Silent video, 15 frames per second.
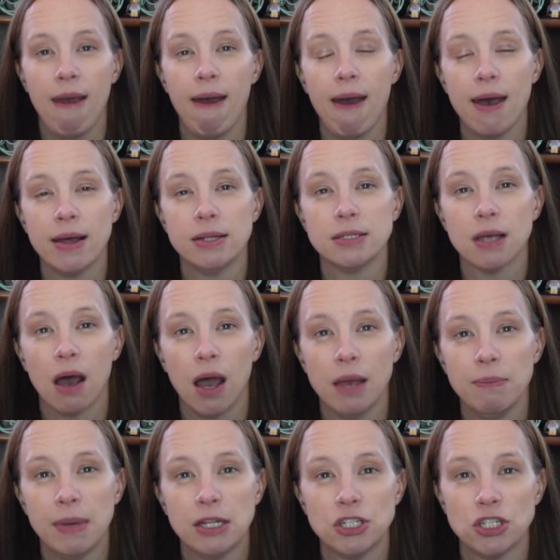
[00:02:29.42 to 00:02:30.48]
And I
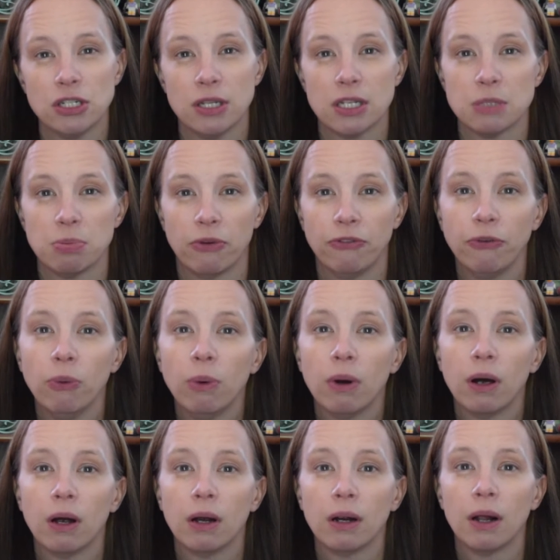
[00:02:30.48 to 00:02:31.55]
mentioned this
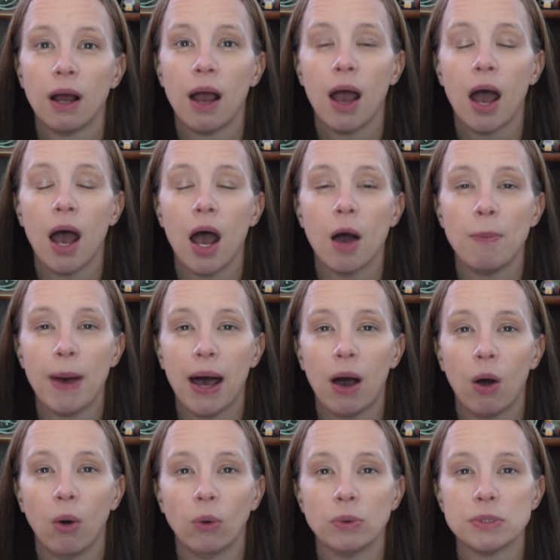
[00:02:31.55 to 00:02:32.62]
before
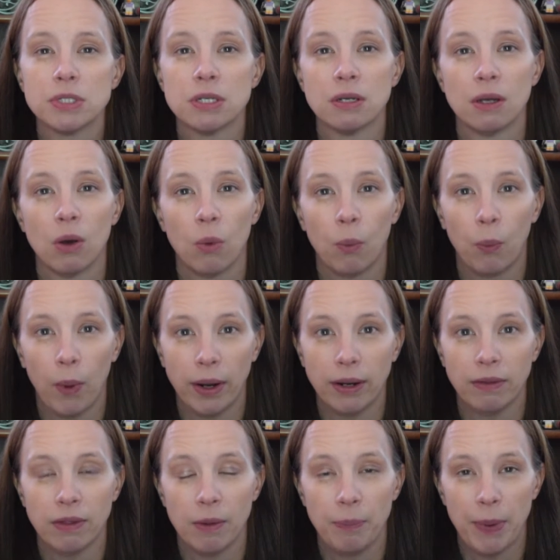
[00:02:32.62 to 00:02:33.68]
about one
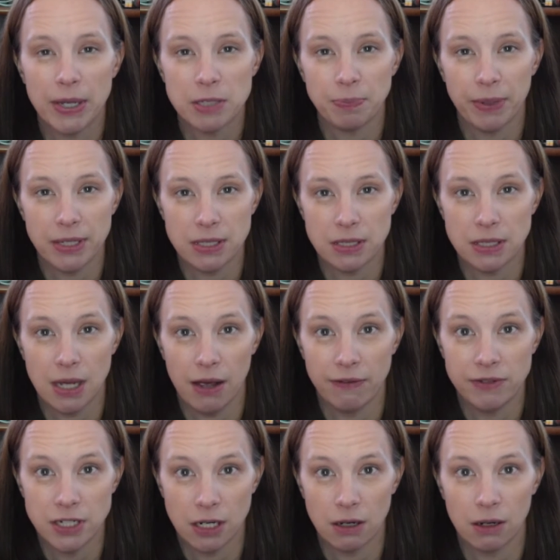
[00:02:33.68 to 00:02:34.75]
of the best places to have
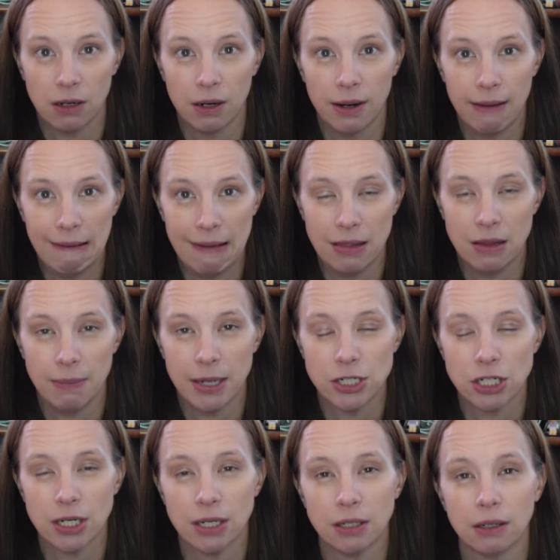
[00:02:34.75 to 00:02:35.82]
dinner in the
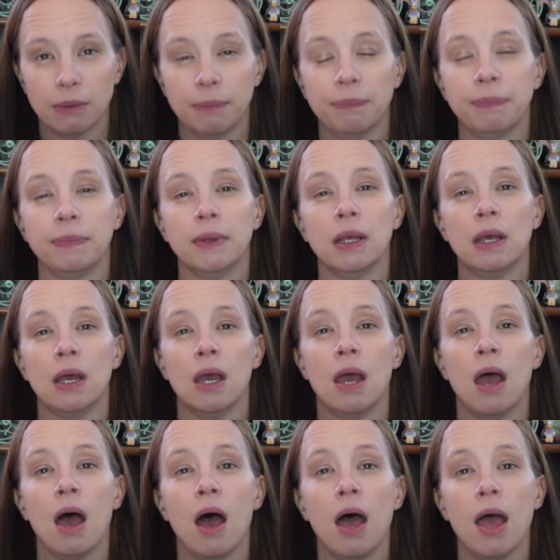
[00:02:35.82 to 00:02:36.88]
Magic Kingdom.
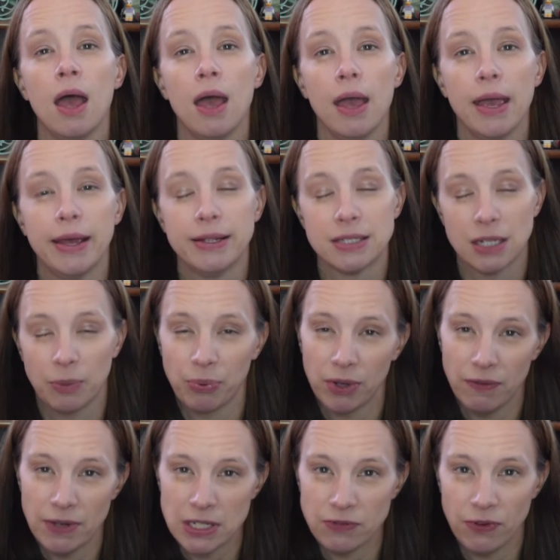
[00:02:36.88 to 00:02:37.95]
It's in a
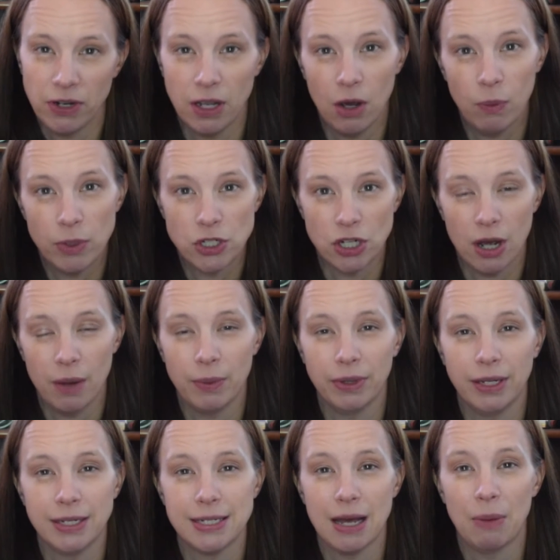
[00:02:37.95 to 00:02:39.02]
previous video, which I will
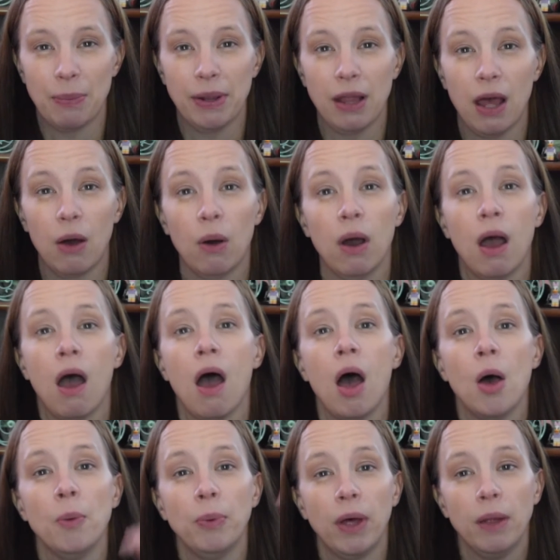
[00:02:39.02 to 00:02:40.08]
link down below.
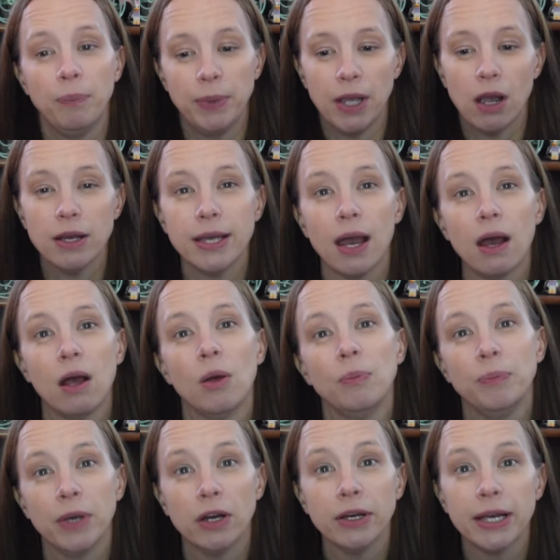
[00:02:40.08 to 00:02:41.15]
But Be Our
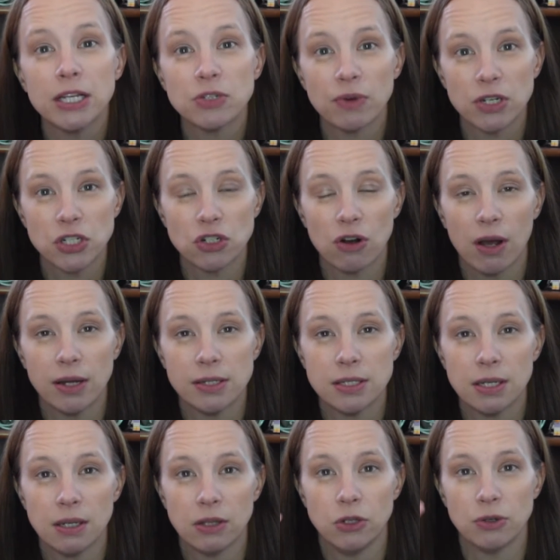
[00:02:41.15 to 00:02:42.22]
Guest restaurant,
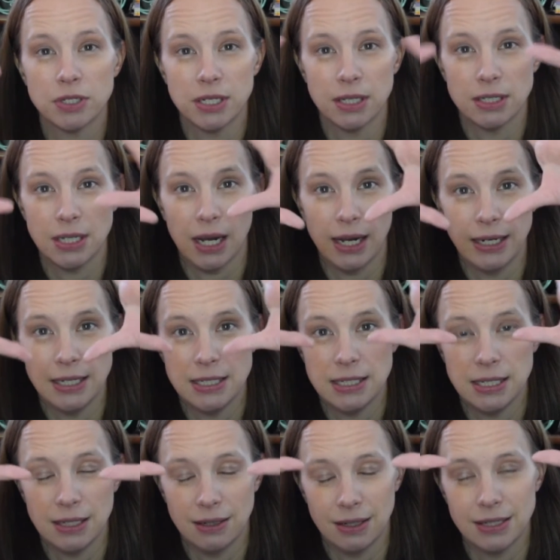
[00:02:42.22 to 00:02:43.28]
you'll see the
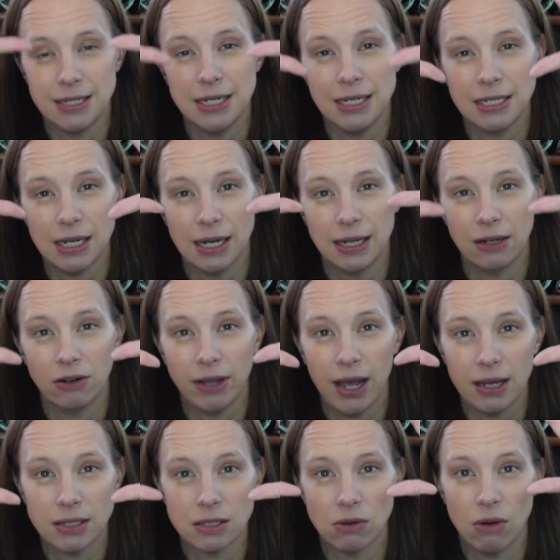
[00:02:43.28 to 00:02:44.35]
teeny tiny little
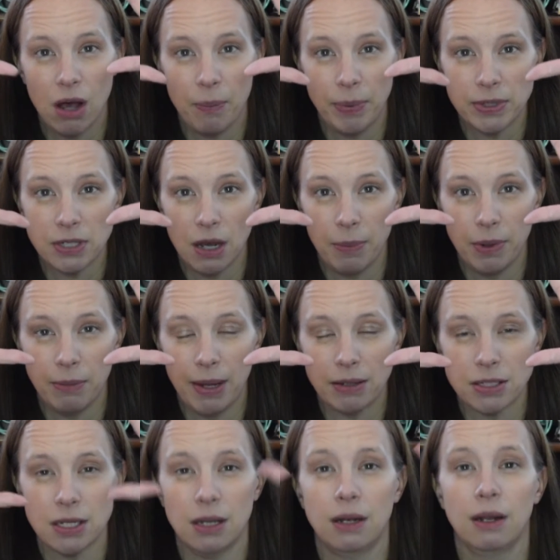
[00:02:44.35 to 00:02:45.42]
castle up on top of the
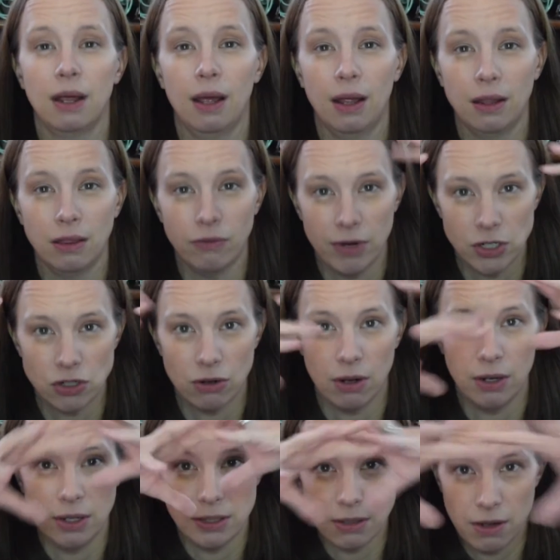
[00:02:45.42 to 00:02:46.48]
mountain, and the
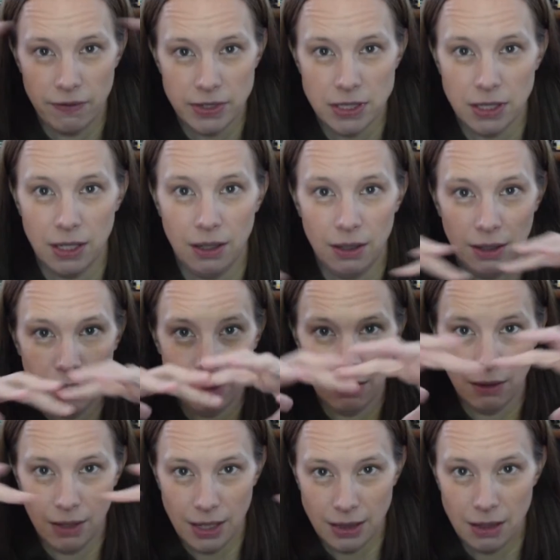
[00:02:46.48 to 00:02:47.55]
restaurant is obviously
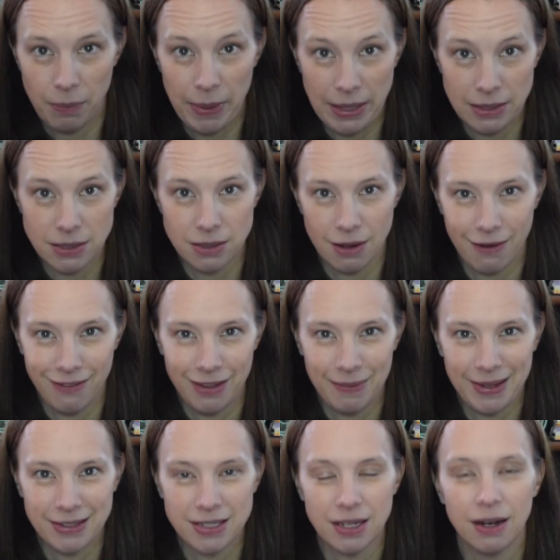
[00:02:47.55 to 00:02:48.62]
in like the base of the
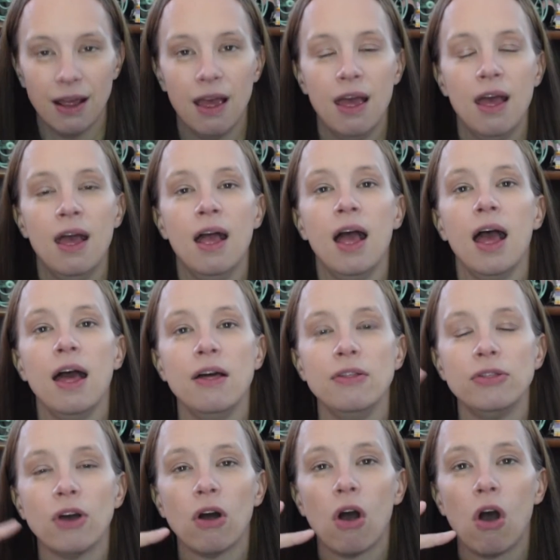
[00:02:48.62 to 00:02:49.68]
mountain.
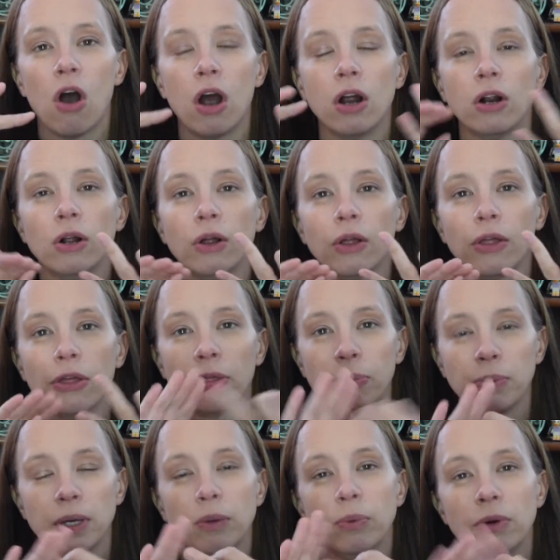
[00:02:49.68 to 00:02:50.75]
And there are
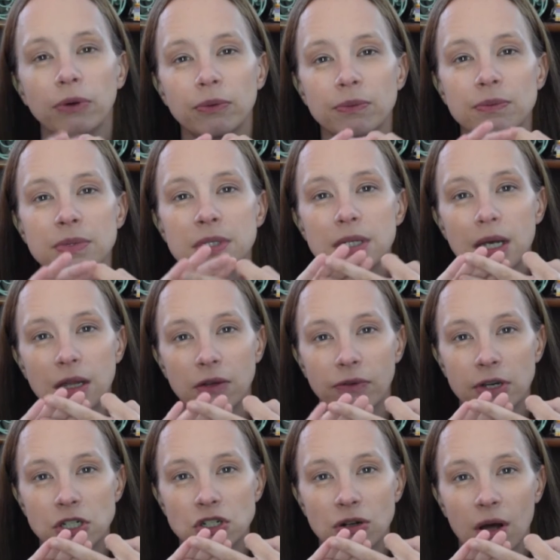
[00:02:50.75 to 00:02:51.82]
3 rooms in the
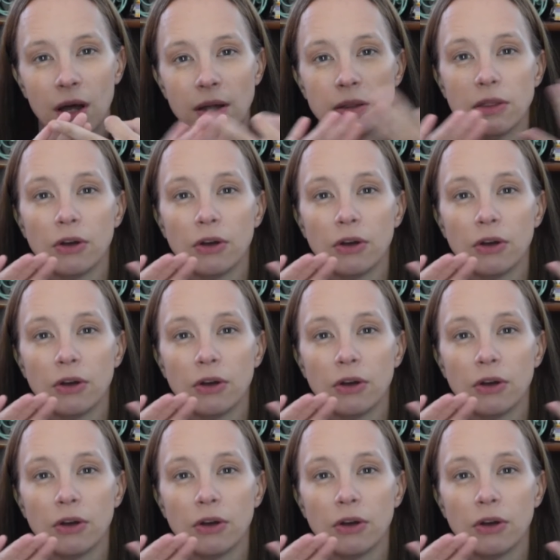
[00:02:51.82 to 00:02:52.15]
restaurant.